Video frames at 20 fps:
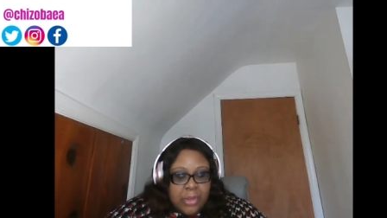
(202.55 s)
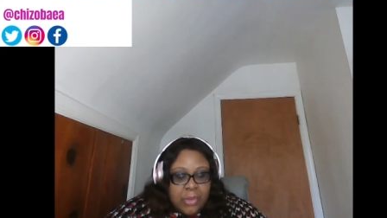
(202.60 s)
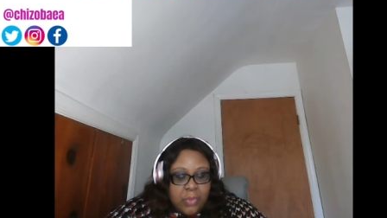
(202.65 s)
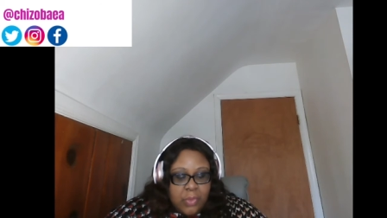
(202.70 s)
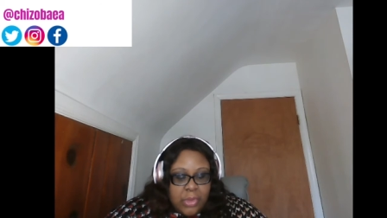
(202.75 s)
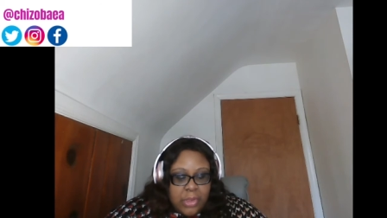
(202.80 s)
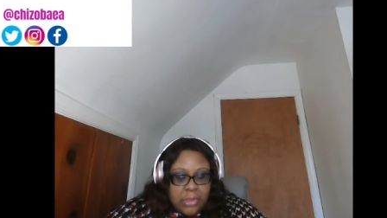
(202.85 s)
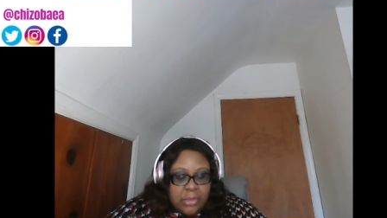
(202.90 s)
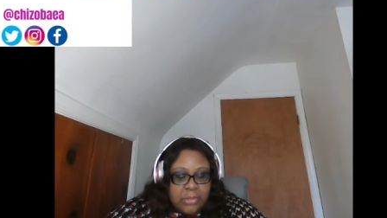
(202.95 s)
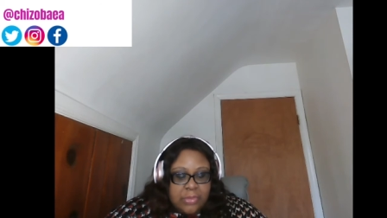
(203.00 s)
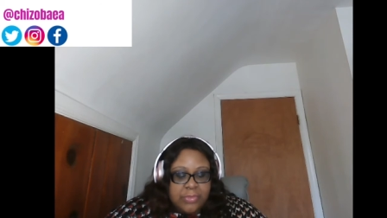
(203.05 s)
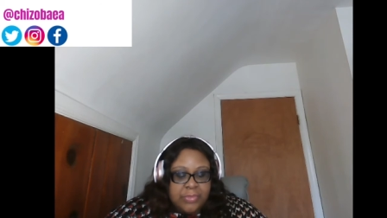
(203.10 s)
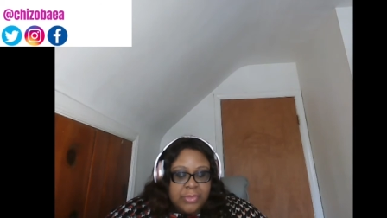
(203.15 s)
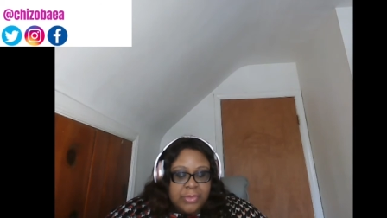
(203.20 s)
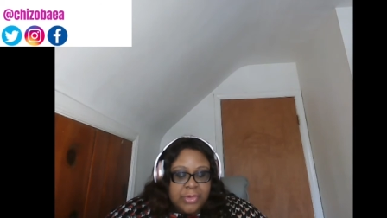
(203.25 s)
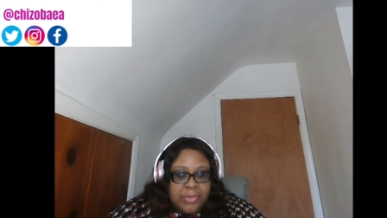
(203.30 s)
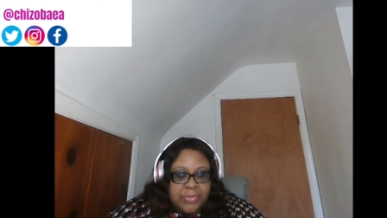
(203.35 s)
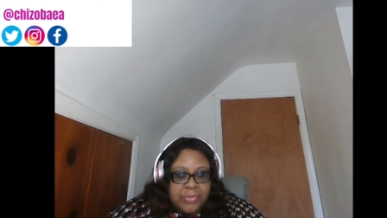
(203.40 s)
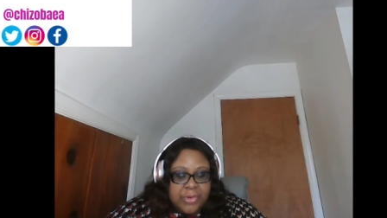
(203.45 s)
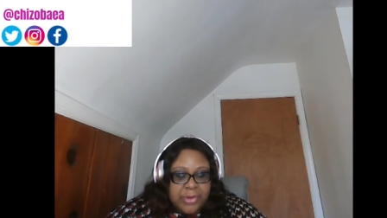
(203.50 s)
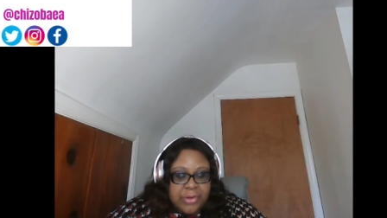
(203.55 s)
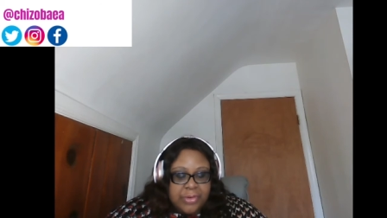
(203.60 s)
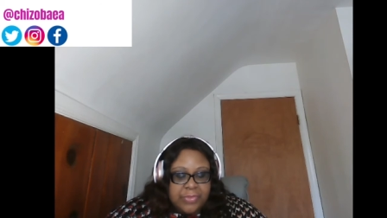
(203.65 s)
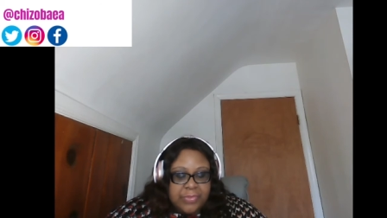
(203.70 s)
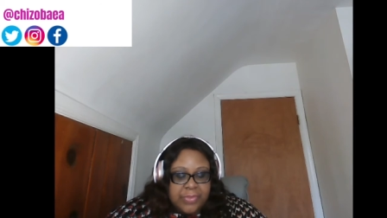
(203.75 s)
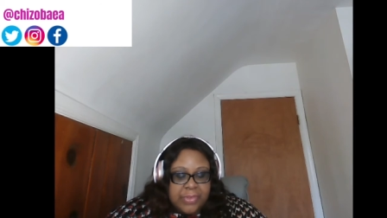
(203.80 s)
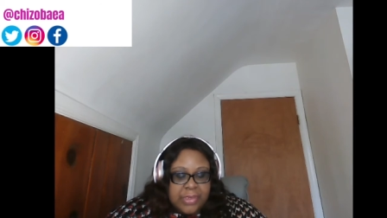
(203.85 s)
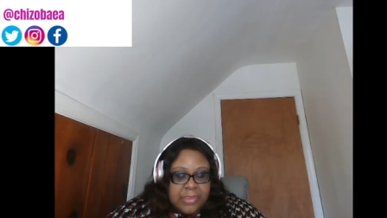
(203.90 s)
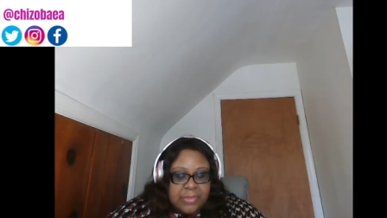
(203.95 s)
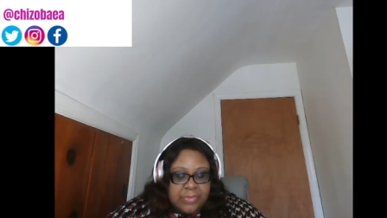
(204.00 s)
Well, from the very
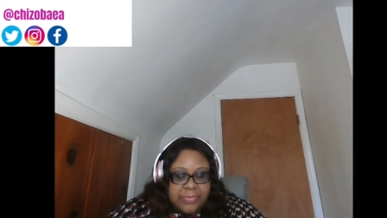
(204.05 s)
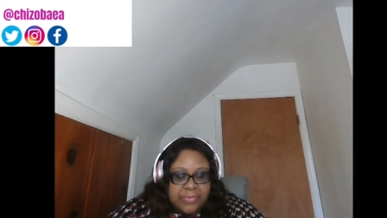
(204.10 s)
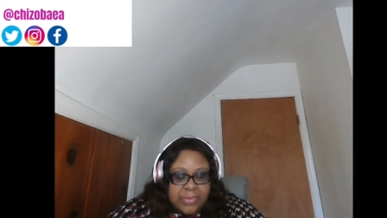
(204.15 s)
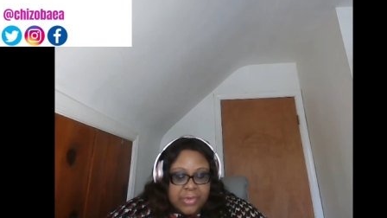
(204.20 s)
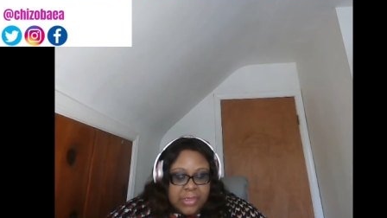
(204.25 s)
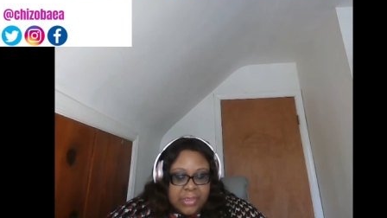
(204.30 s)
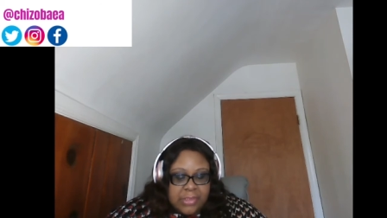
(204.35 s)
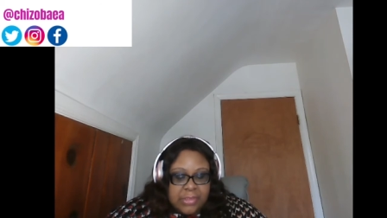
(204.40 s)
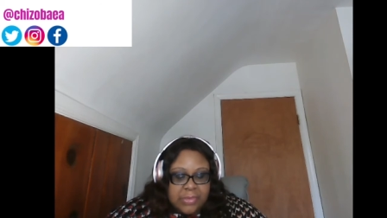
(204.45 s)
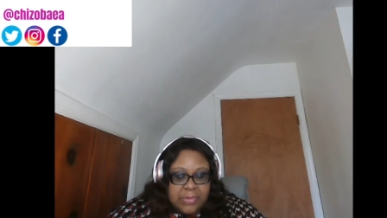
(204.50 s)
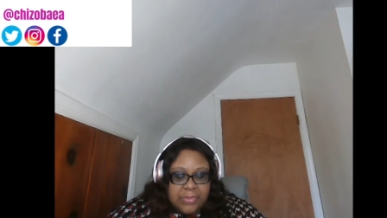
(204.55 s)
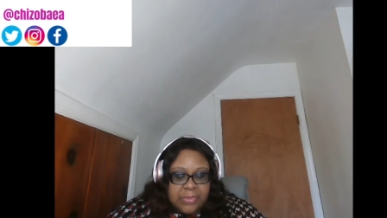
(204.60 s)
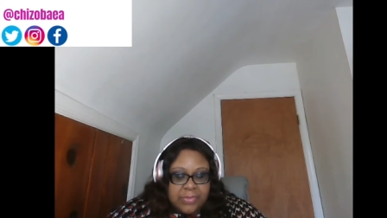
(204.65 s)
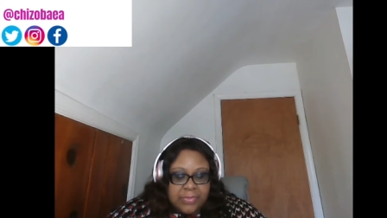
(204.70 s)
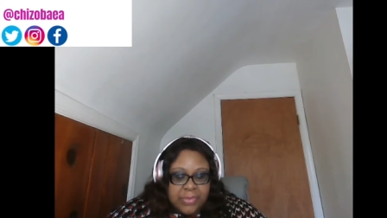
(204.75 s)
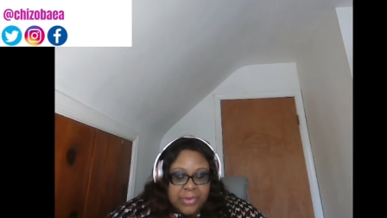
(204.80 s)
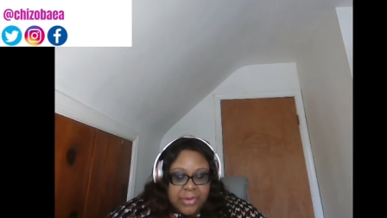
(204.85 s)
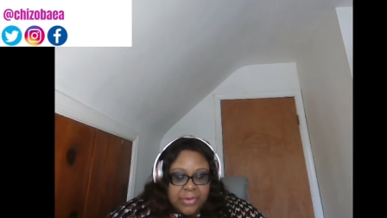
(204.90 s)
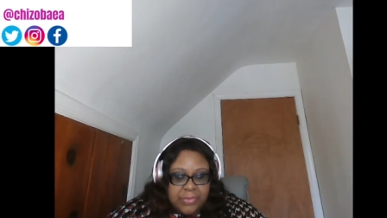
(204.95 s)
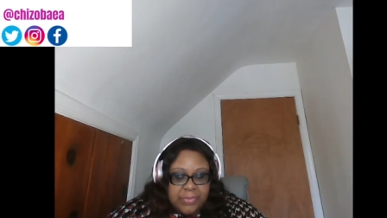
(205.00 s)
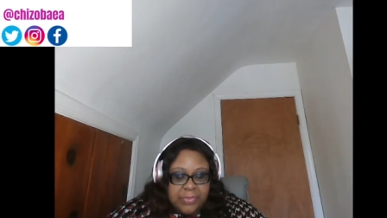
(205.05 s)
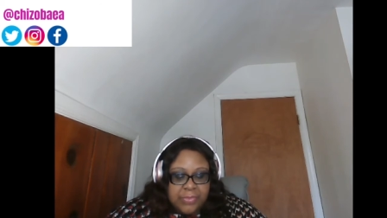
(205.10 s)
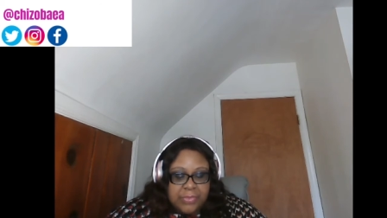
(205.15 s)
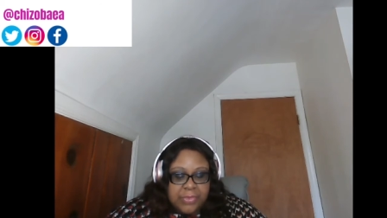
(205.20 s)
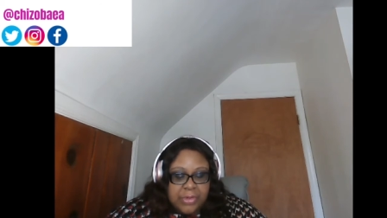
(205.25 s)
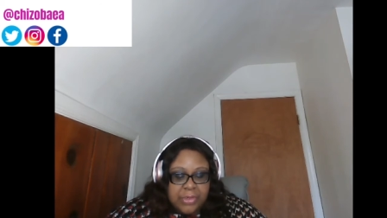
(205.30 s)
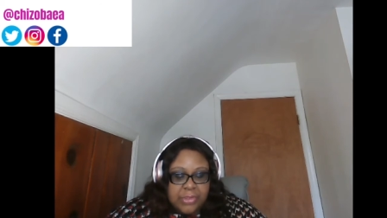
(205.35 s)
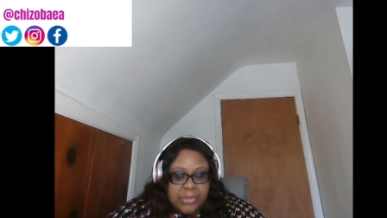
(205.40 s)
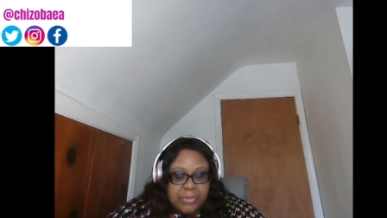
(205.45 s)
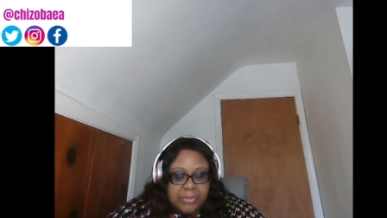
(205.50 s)
first verse of the very
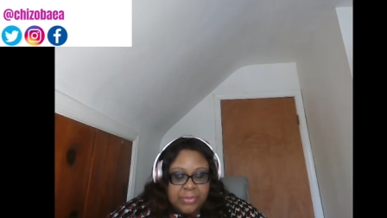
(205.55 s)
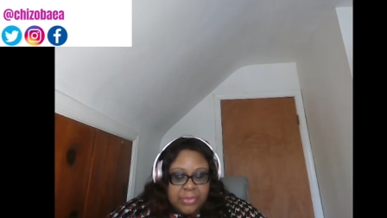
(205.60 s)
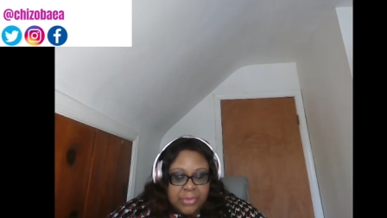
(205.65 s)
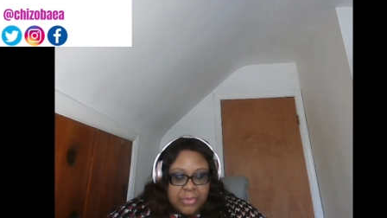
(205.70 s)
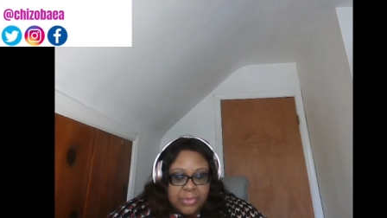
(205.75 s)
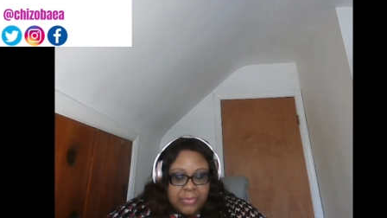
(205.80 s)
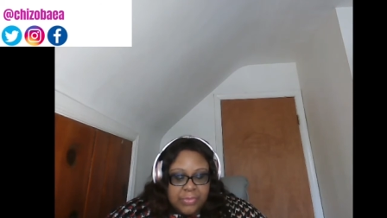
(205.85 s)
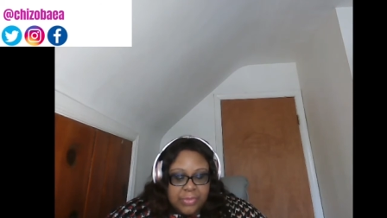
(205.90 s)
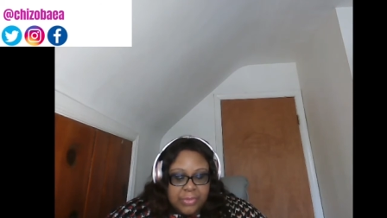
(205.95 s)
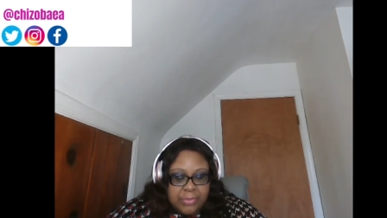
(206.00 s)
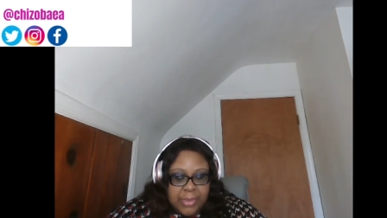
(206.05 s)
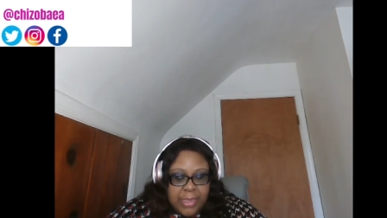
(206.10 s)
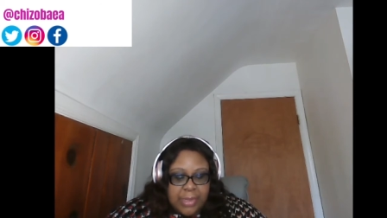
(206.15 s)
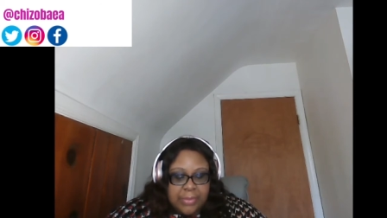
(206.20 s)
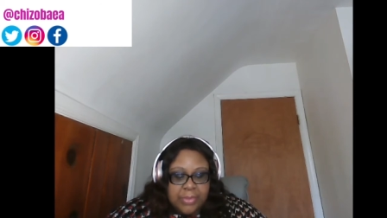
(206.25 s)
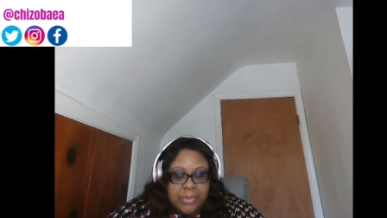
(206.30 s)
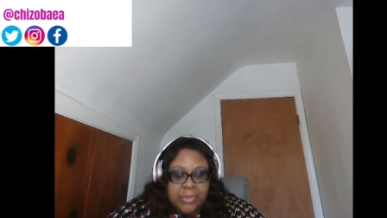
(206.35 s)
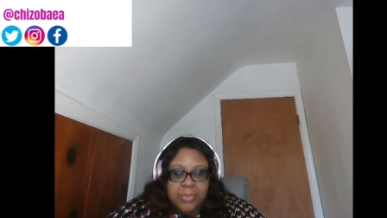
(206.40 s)
first book of the Bible,